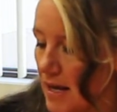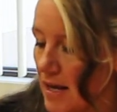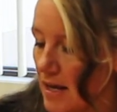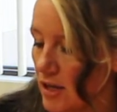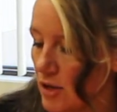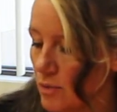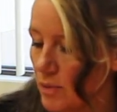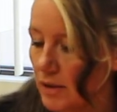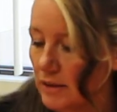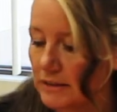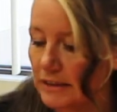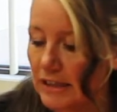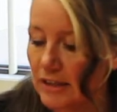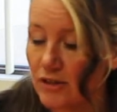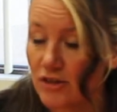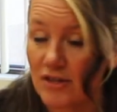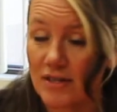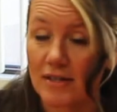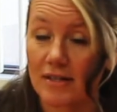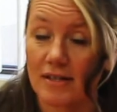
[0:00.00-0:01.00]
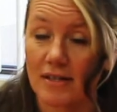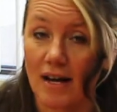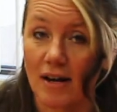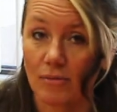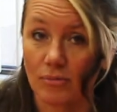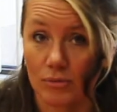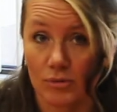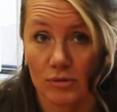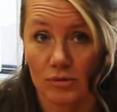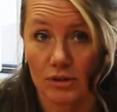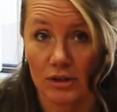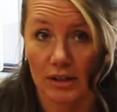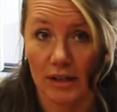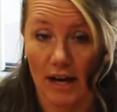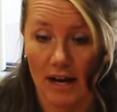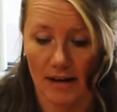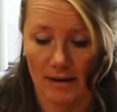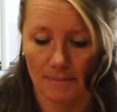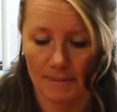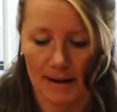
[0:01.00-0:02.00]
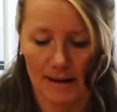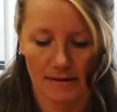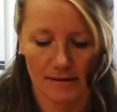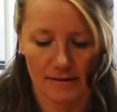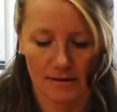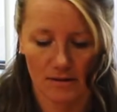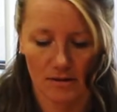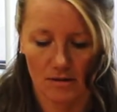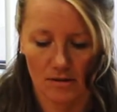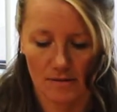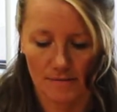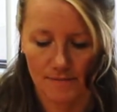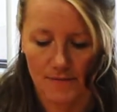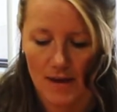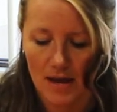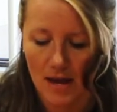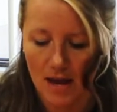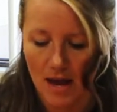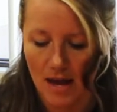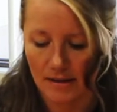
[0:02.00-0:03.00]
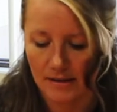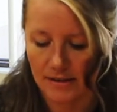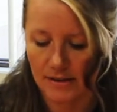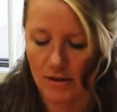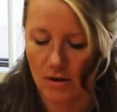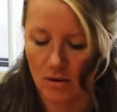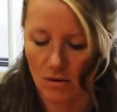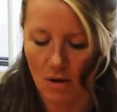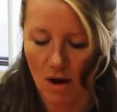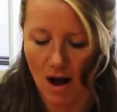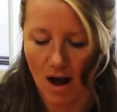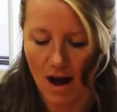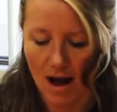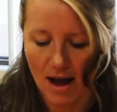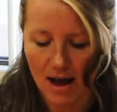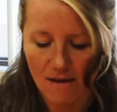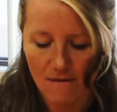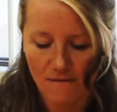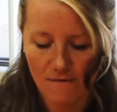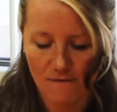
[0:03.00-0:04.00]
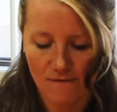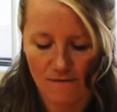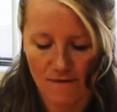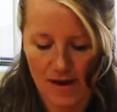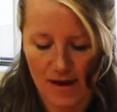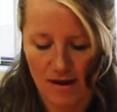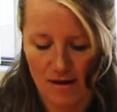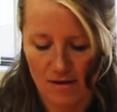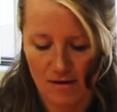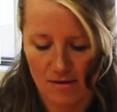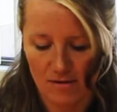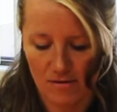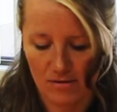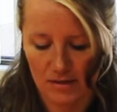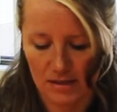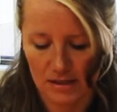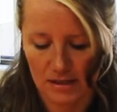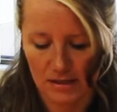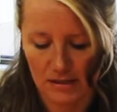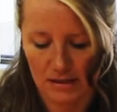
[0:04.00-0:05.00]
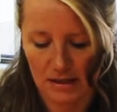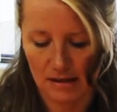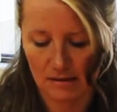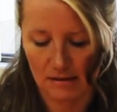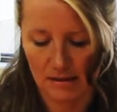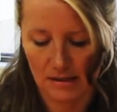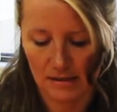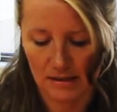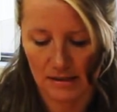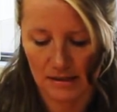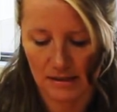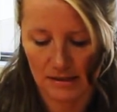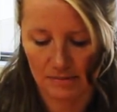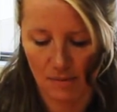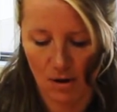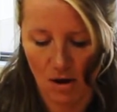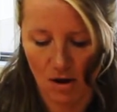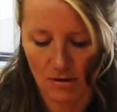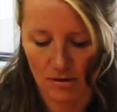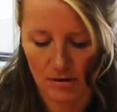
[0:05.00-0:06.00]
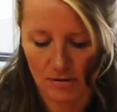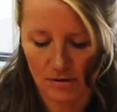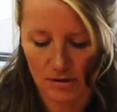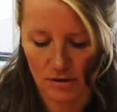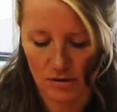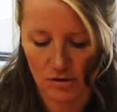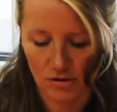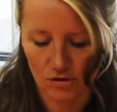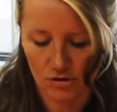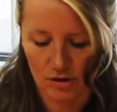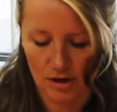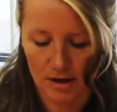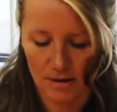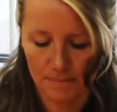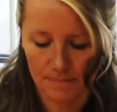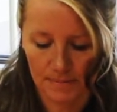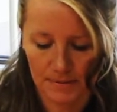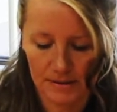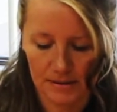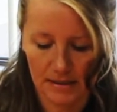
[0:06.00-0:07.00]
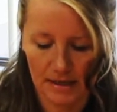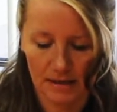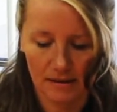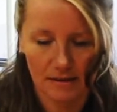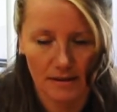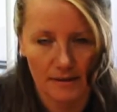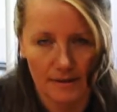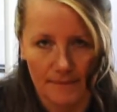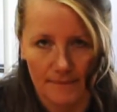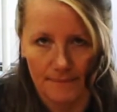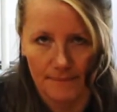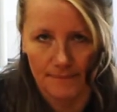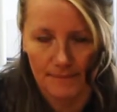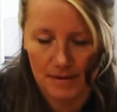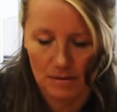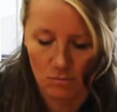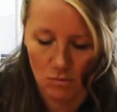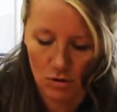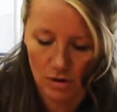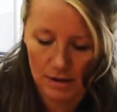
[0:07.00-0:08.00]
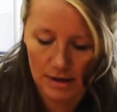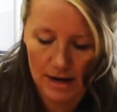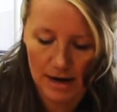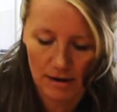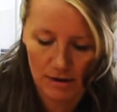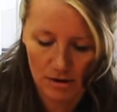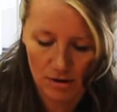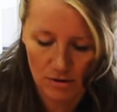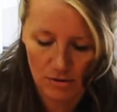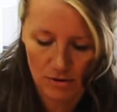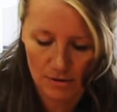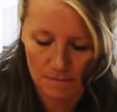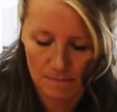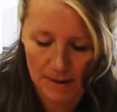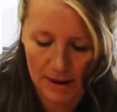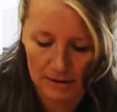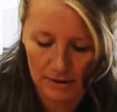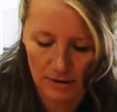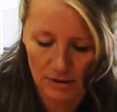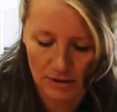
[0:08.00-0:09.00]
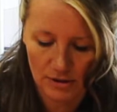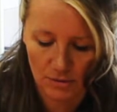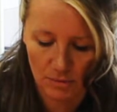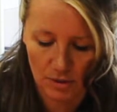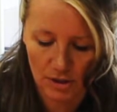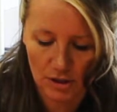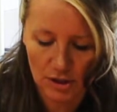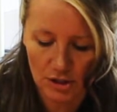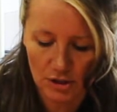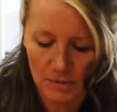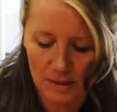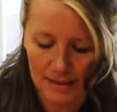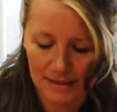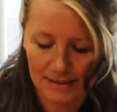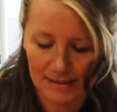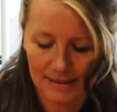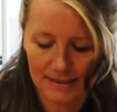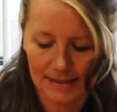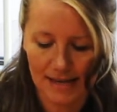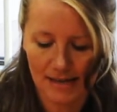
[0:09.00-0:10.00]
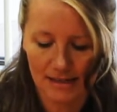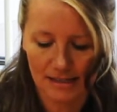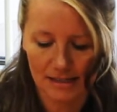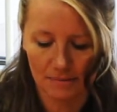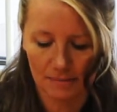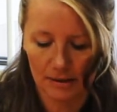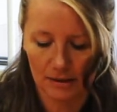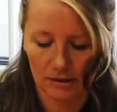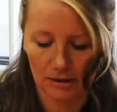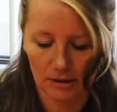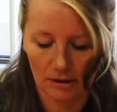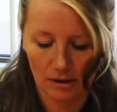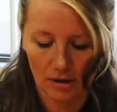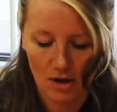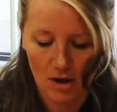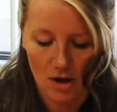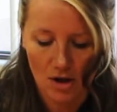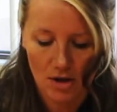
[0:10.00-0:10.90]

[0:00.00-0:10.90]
You will need a ruler and a pencil. And so I found that the smaller the strips, like the more narrow, the better. So we're going to do 1 centimeter.